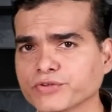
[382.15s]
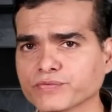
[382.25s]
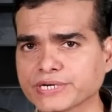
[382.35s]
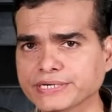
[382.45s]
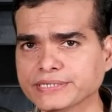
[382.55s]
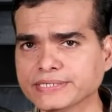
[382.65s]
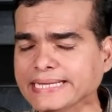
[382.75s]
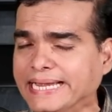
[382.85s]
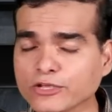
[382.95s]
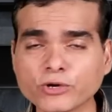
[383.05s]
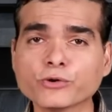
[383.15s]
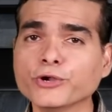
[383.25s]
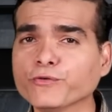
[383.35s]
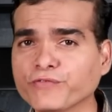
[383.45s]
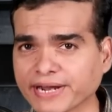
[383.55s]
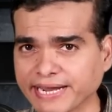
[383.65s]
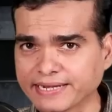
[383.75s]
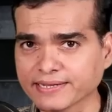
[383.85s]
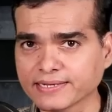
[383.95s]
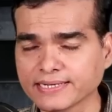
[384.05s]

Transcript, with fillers: the word. You are going to forget.